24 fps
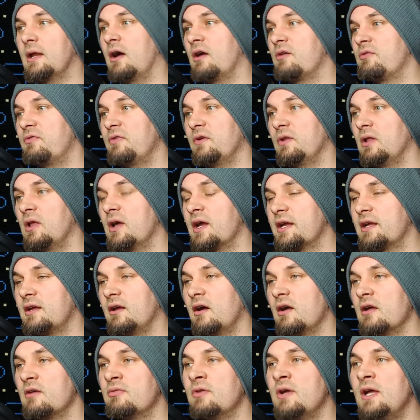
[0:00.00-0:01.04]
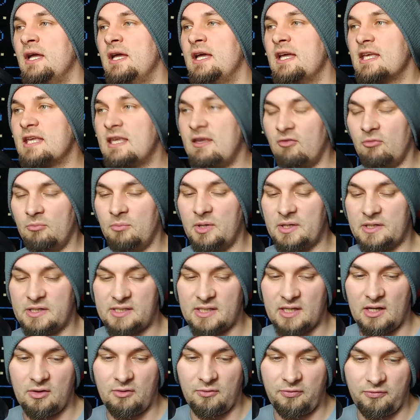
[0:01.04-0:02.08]
I feel like I've given
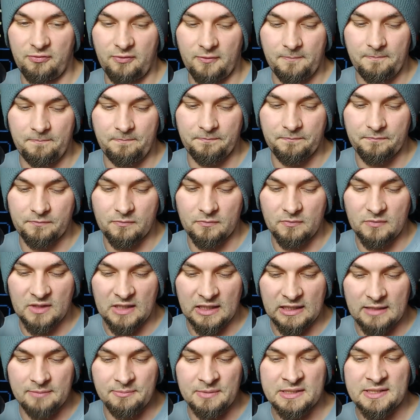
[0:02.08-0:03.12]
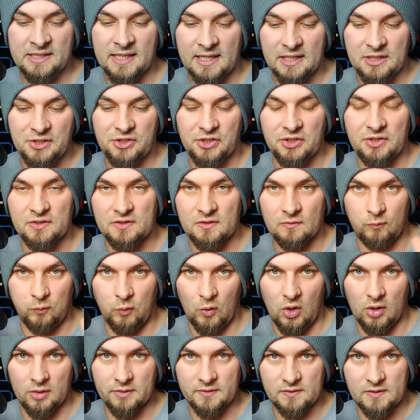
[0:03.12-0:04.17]
myself the limitations of
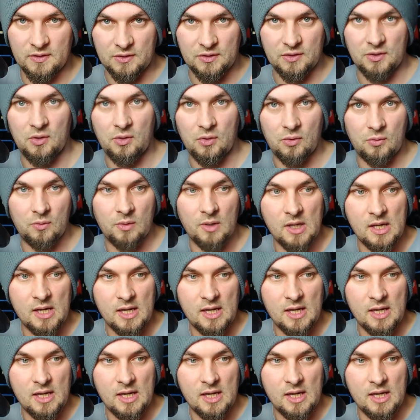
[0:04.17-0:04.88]
what to do